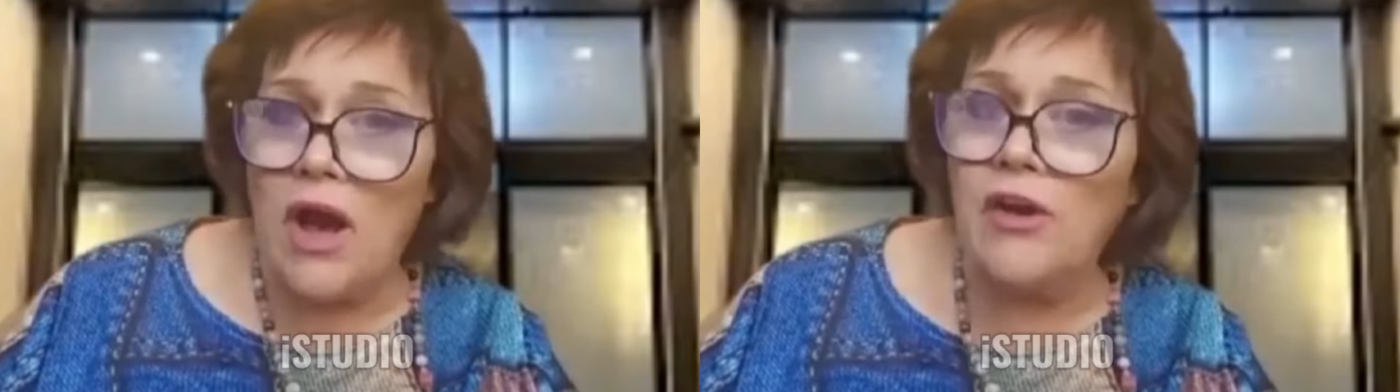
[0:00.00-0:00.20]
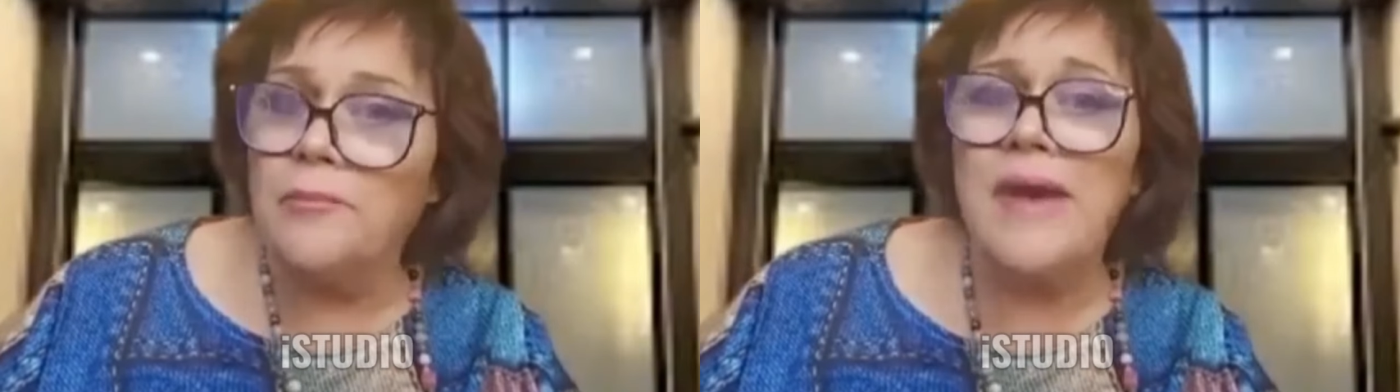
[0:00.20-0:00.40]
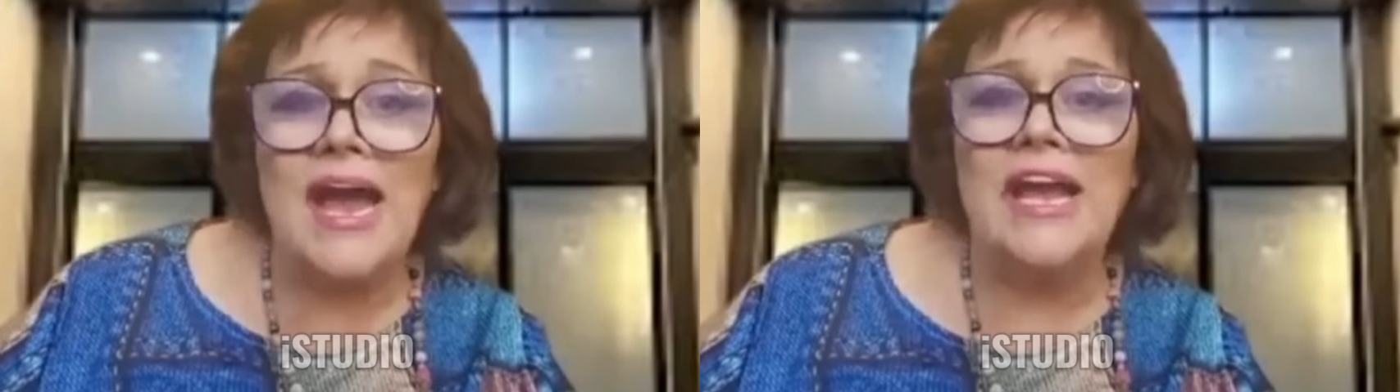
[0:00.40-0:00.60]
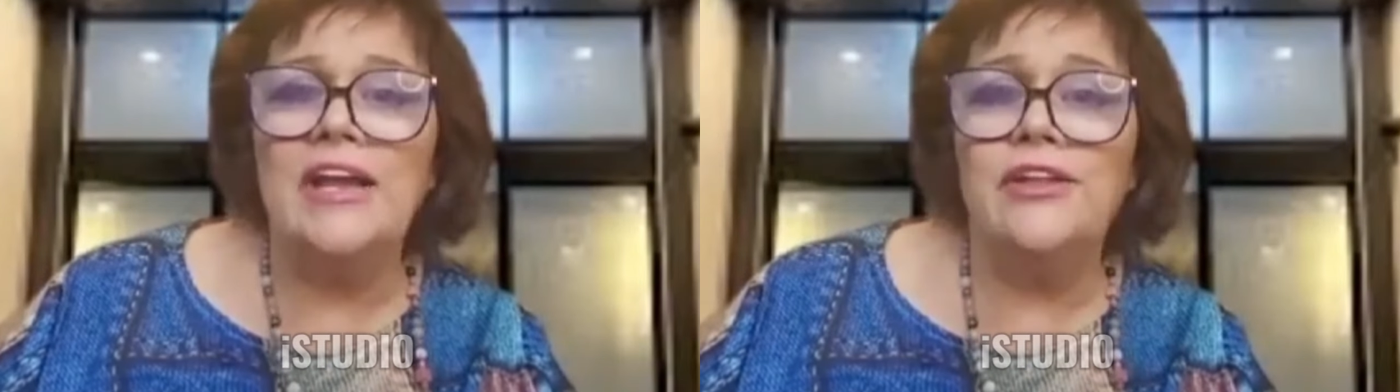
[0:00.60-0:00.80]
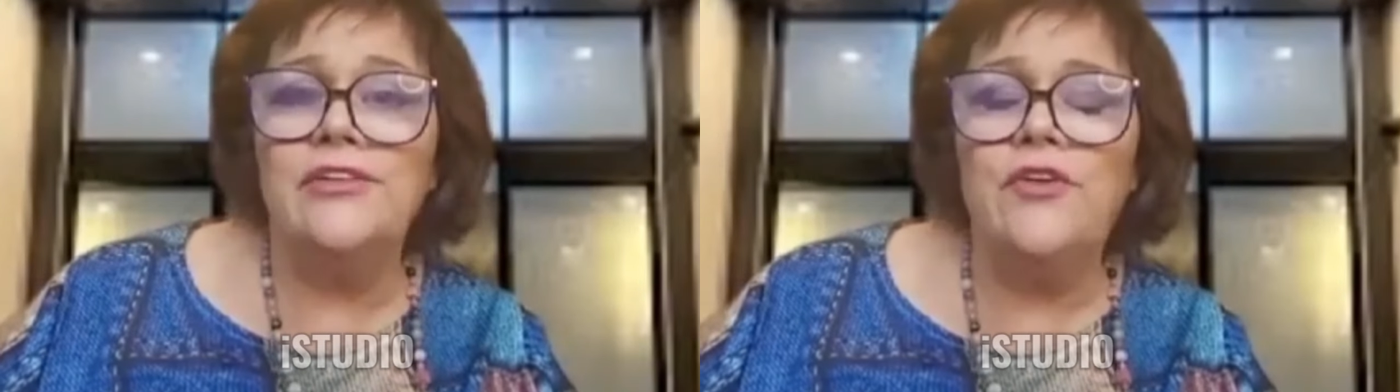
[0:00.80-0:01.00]
welcome
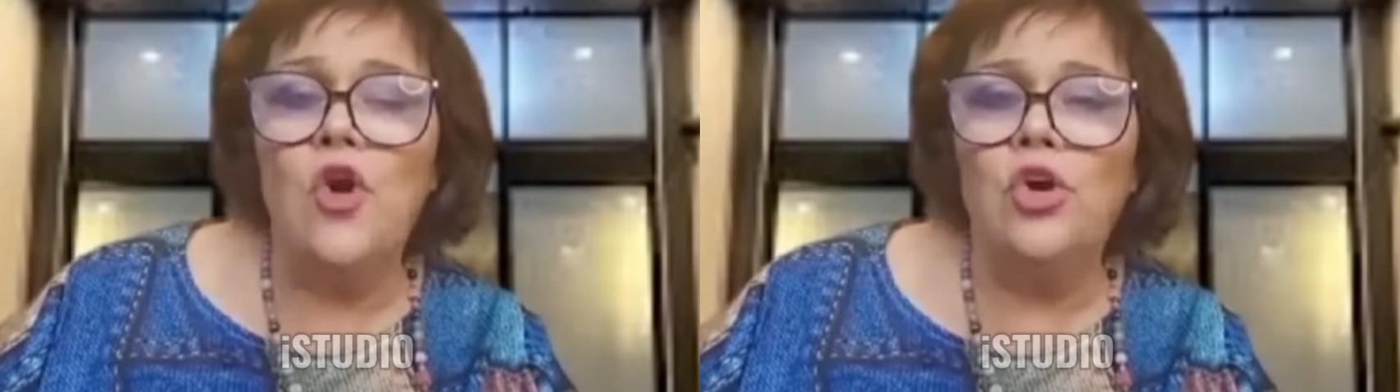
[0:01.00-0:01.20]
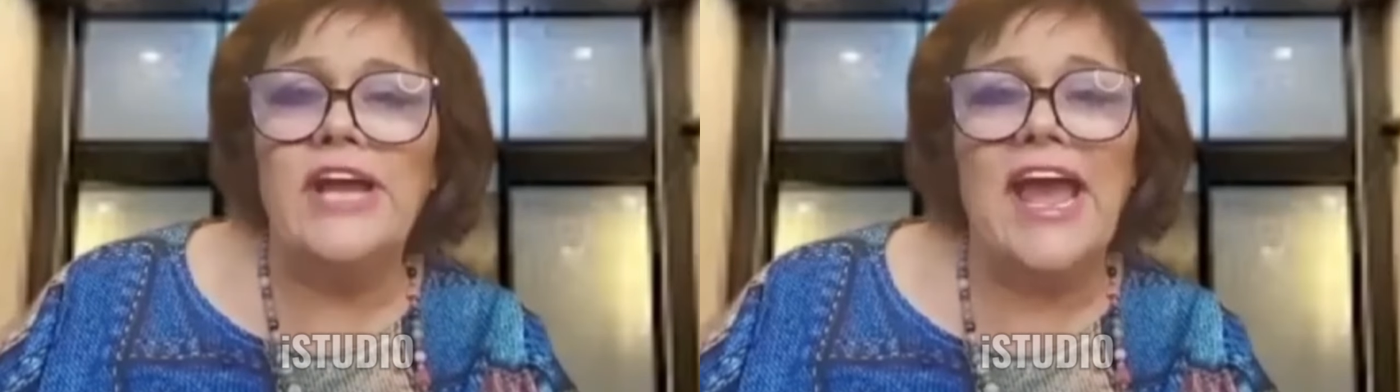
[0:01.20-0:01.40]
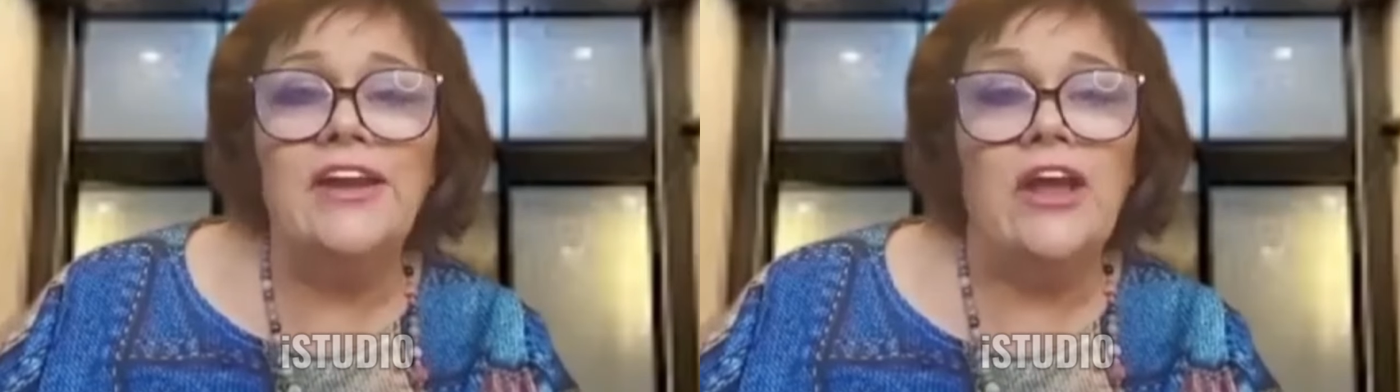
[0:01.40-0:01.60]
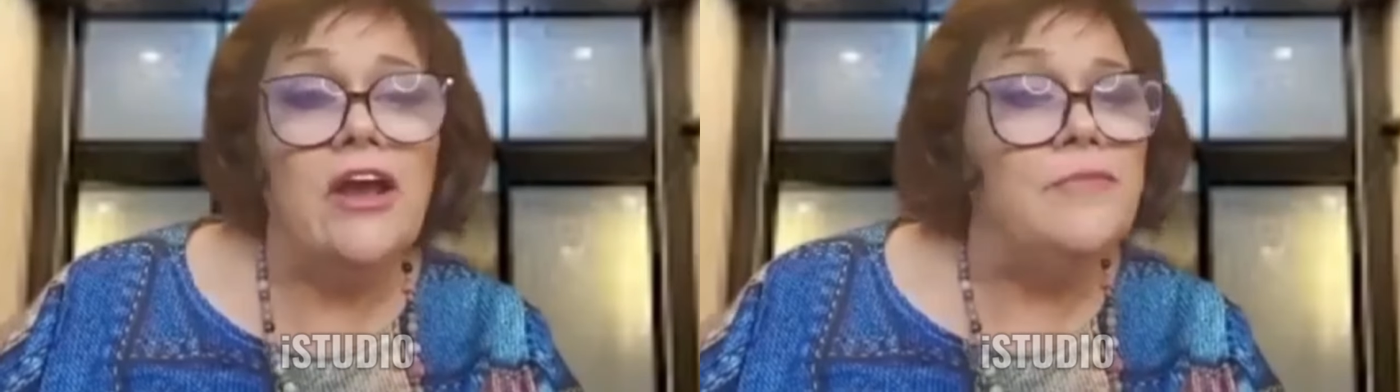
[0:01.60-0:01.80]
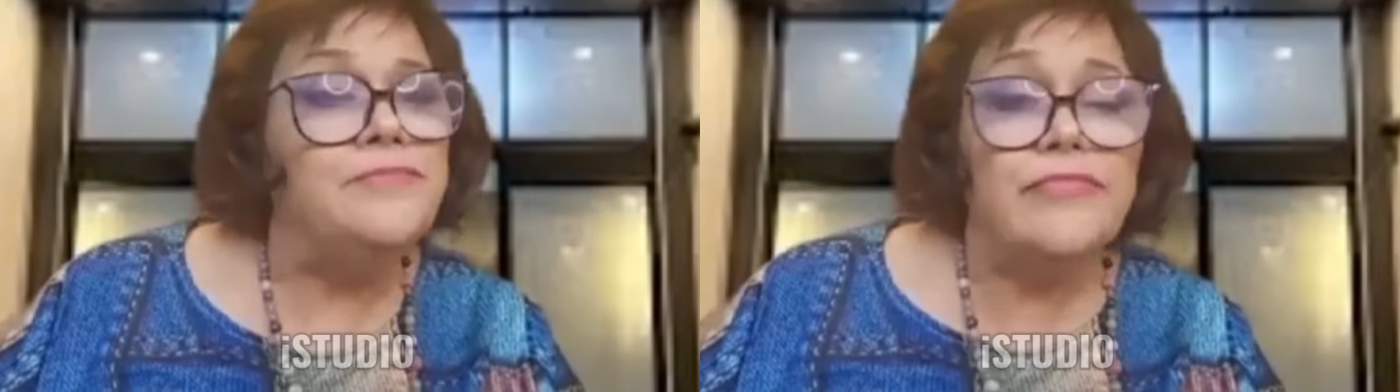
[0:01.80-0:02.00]
back into the fold.
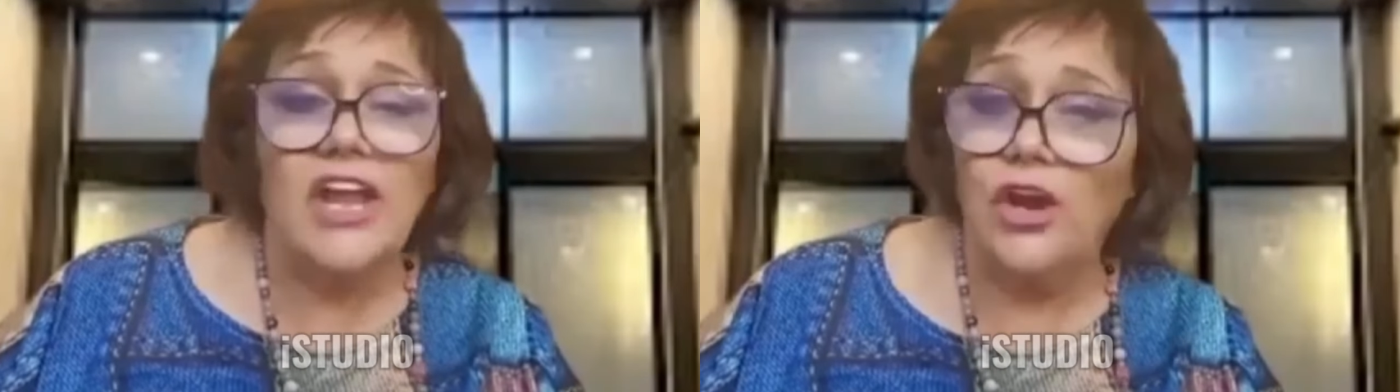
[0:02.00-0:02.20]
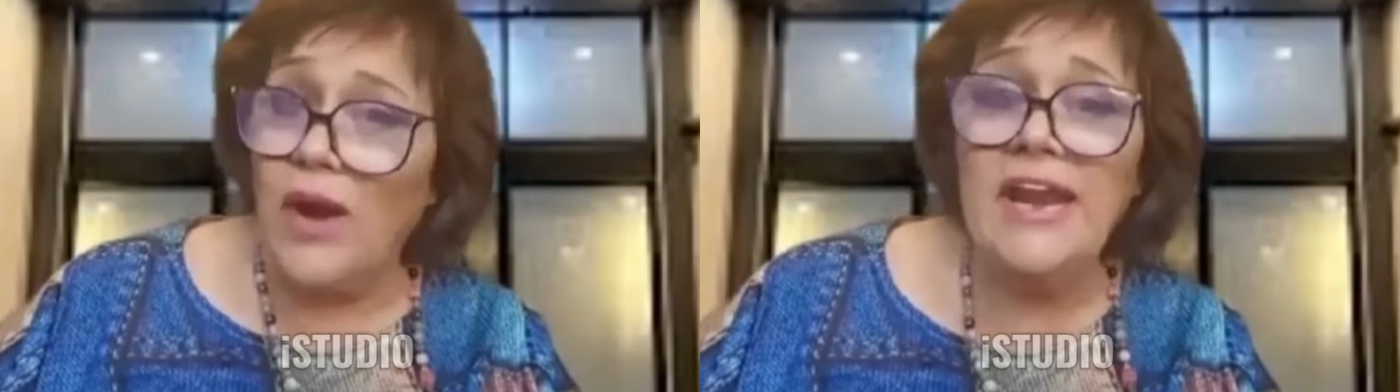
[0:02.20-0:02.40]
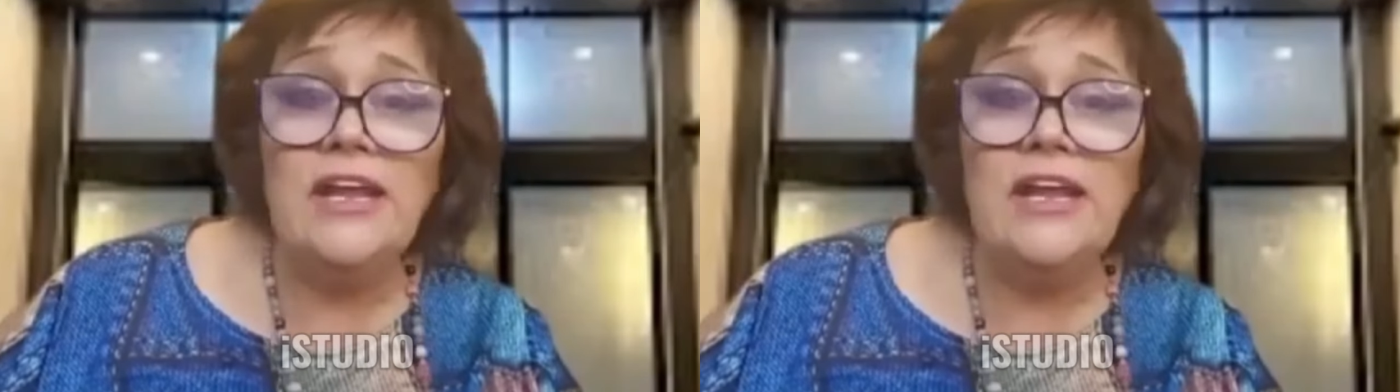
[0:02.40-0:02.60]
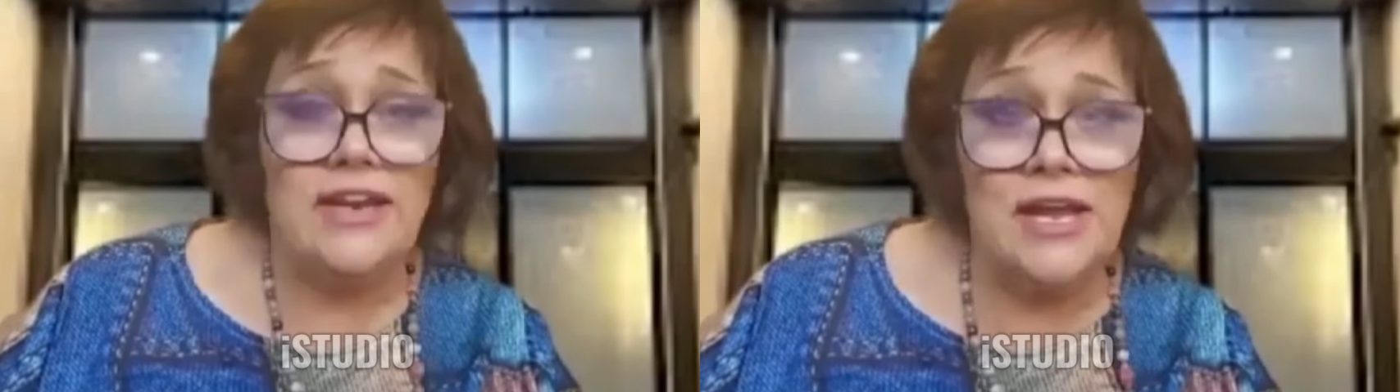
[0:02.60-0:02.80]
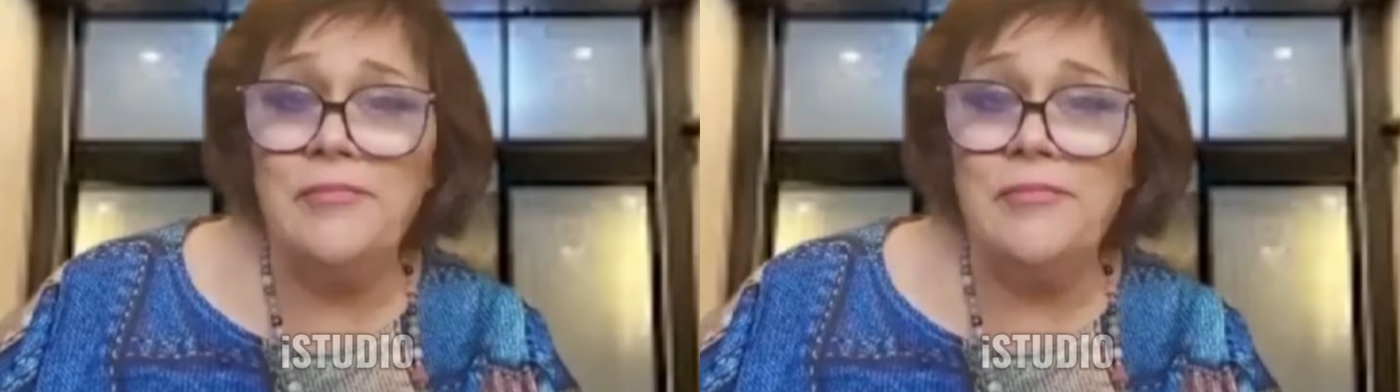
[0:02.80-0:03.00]
And
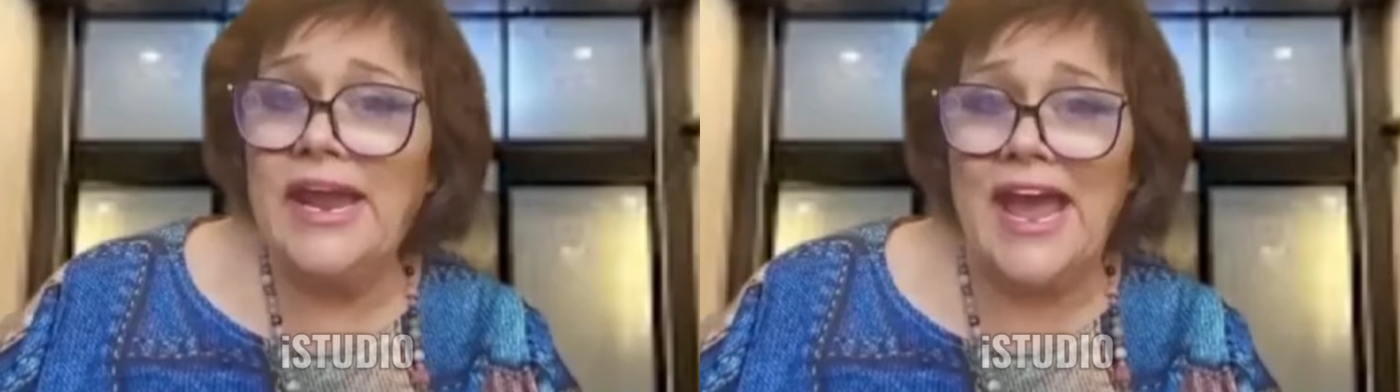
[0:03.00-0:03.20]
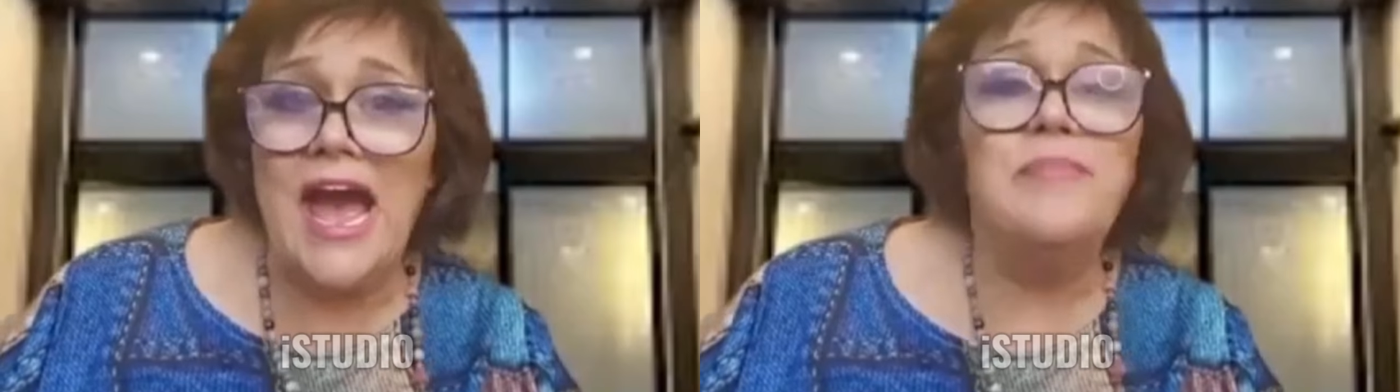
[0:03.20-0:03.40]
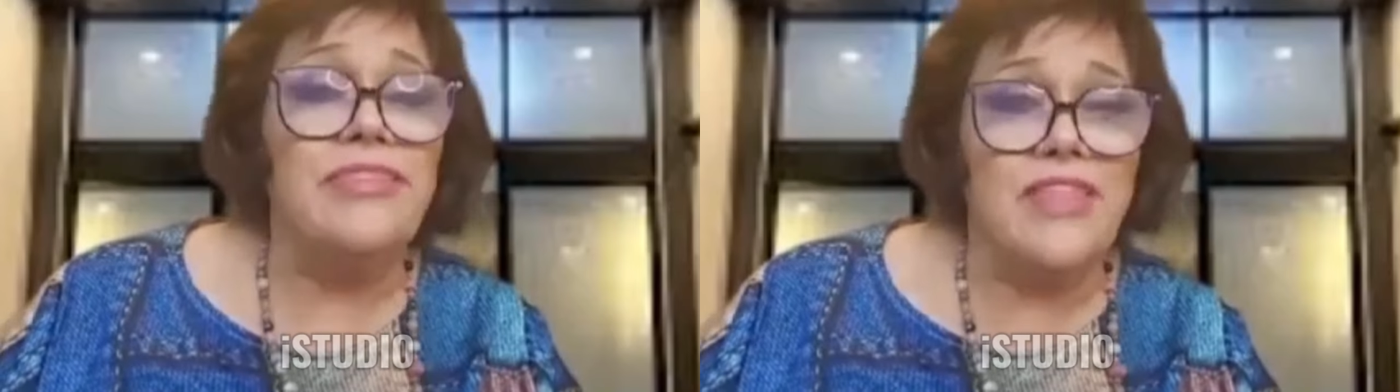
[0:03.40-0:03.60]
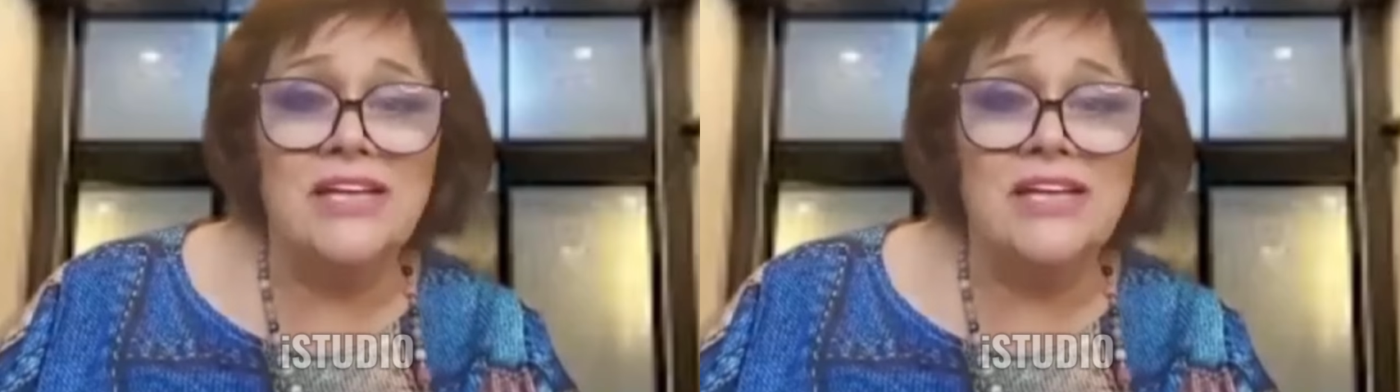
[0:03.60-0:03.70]
granted, it might happen.